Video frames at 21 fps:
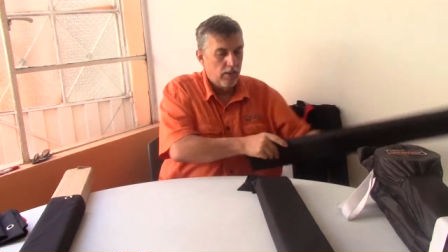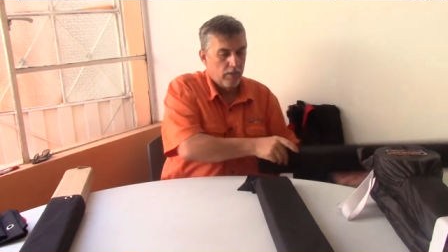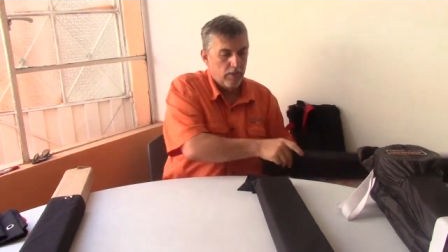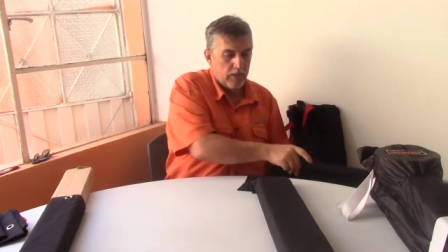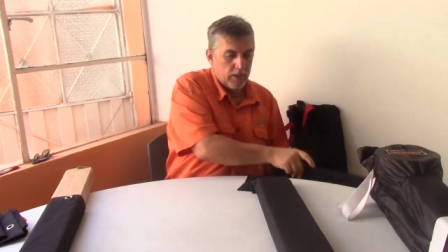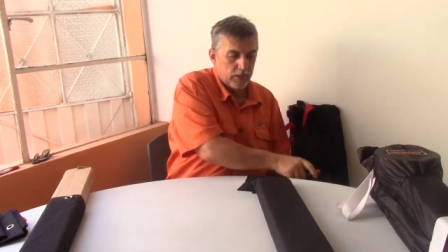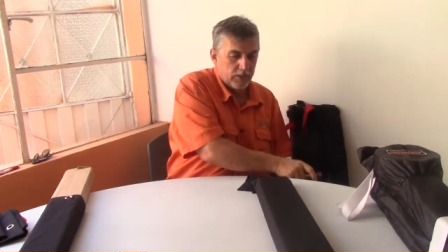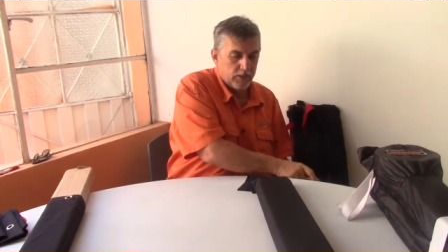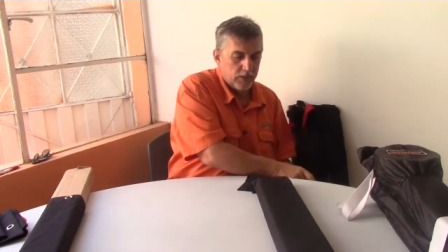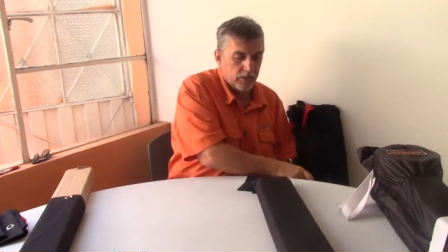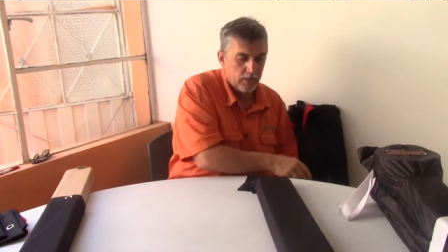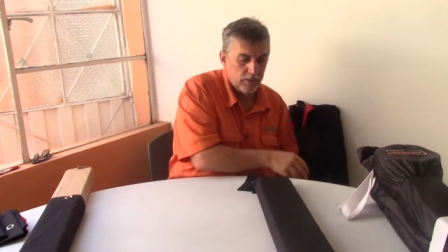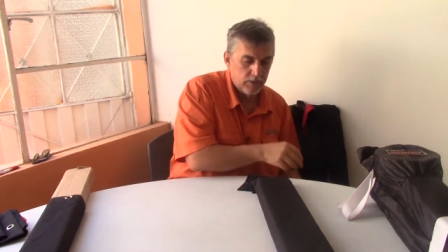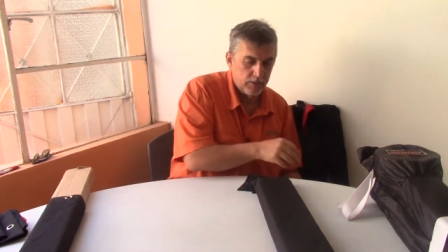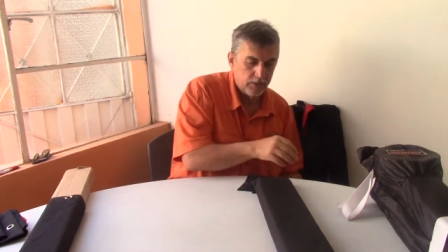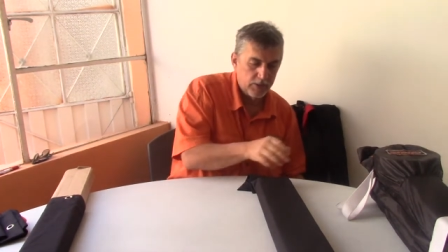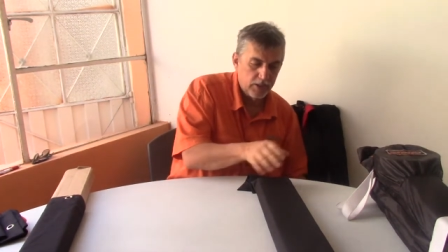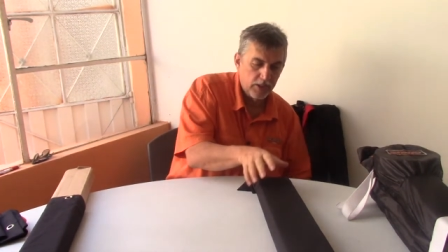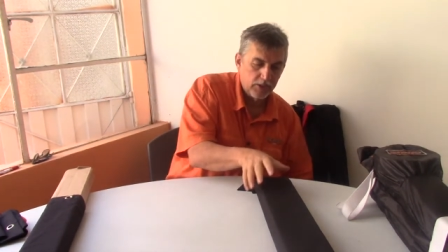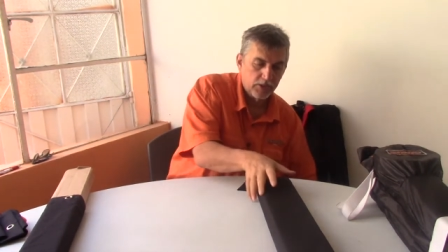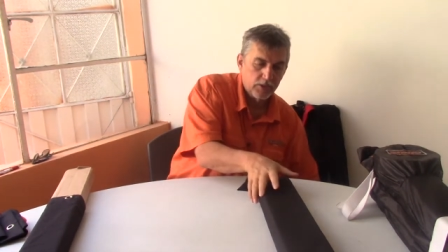This
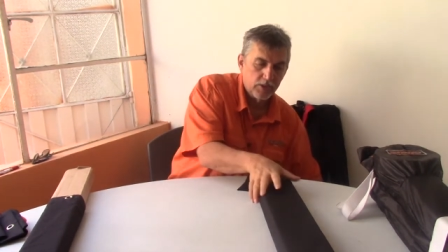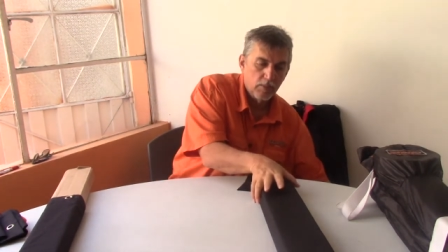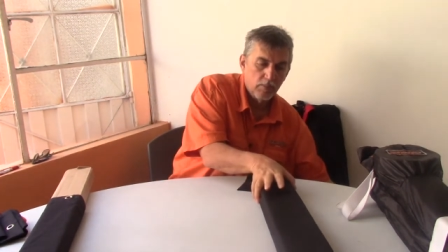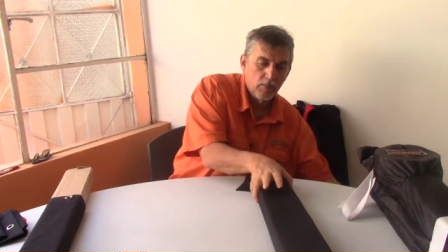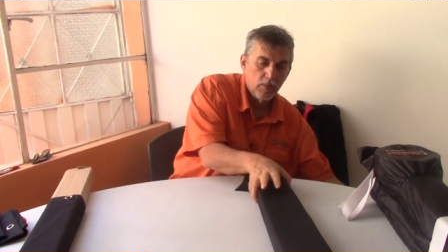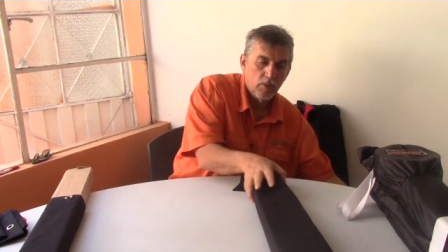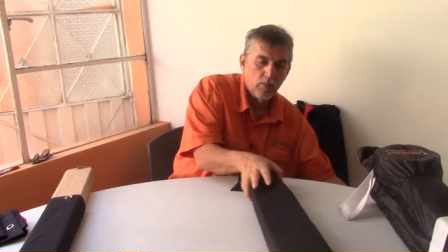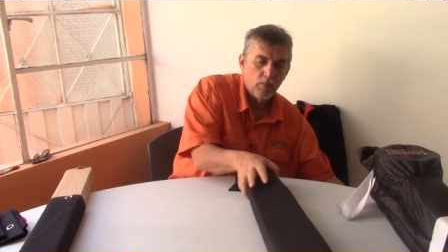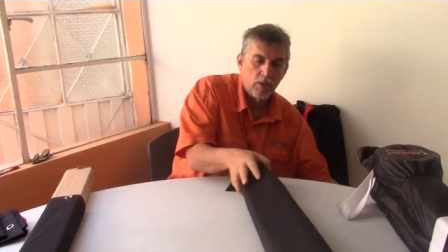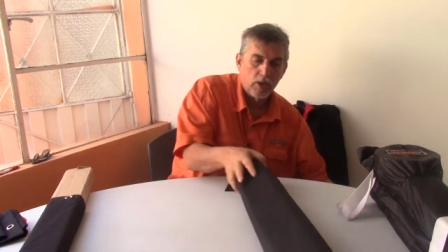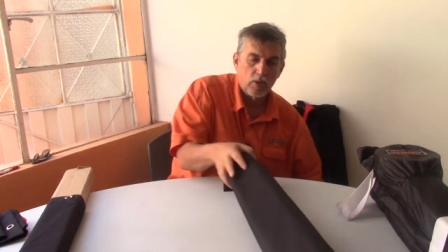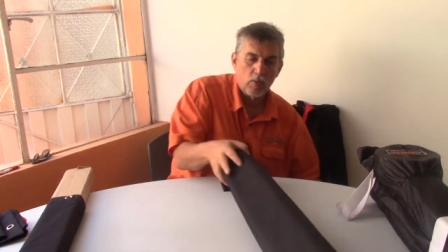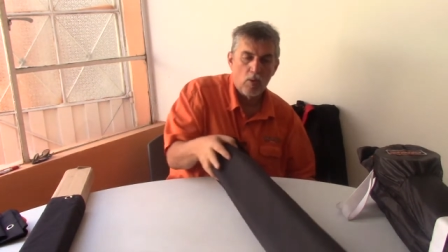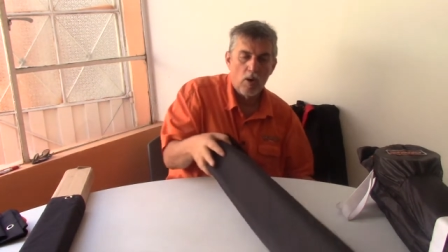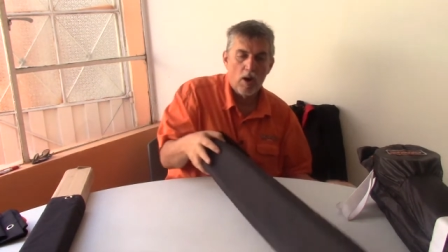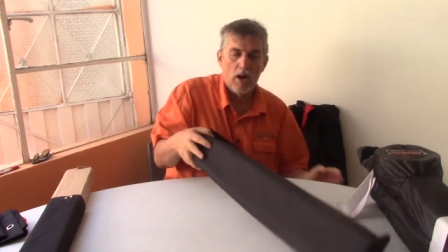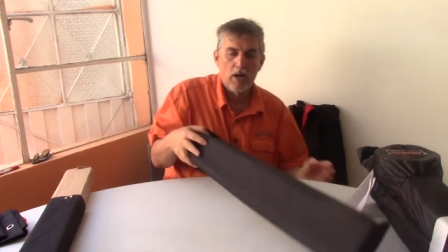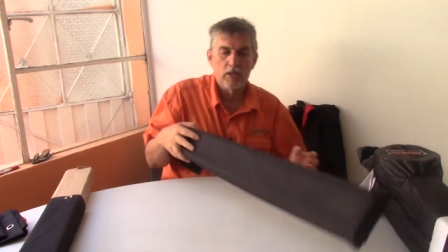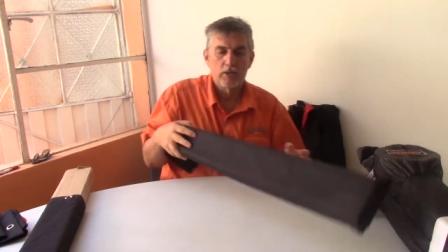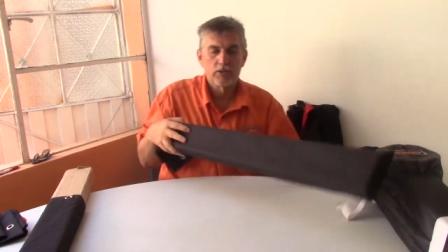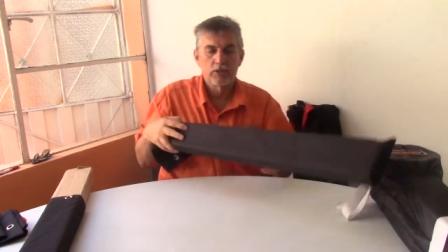system
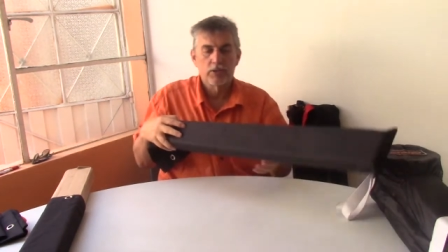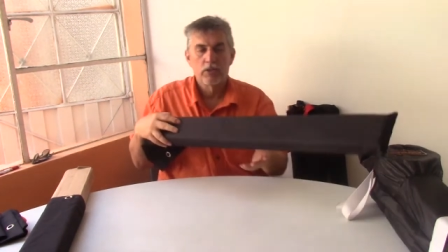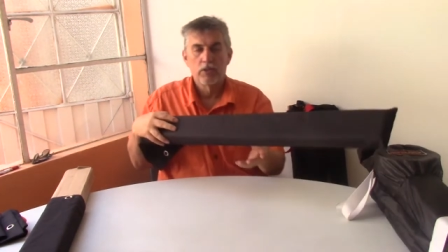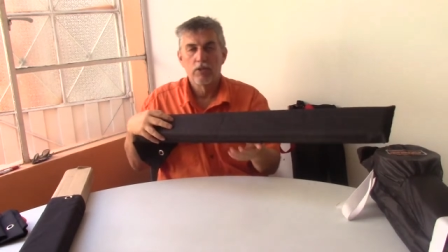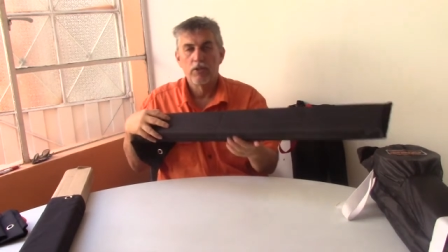requires